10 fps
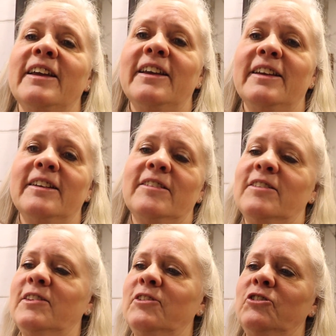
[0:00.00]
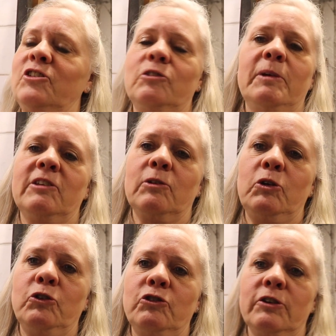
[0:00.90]
it just makes a
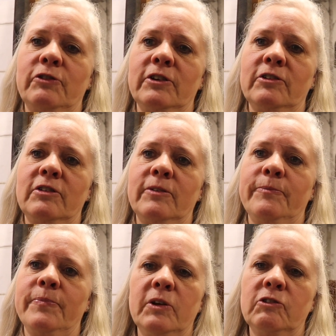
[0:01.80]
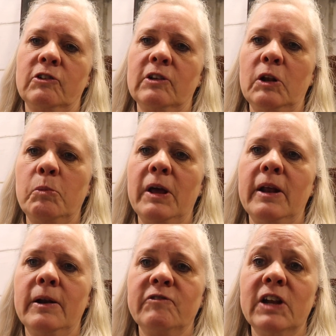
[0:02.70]
huge difference. But it's just a little
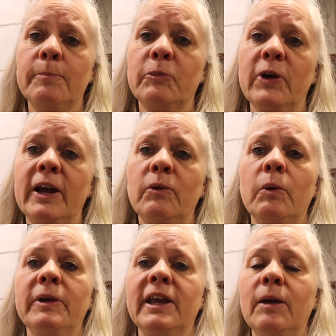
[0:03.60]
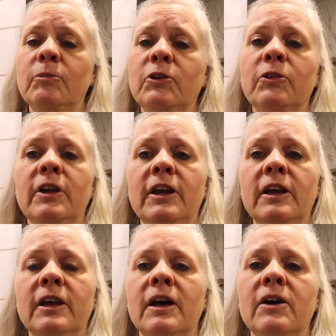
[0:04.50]
bit of an upgrade when we came to
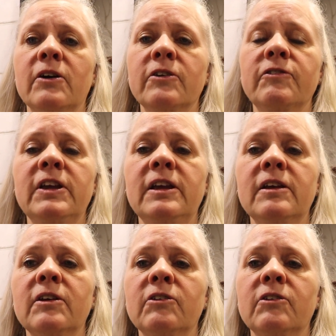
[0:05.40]
the RV.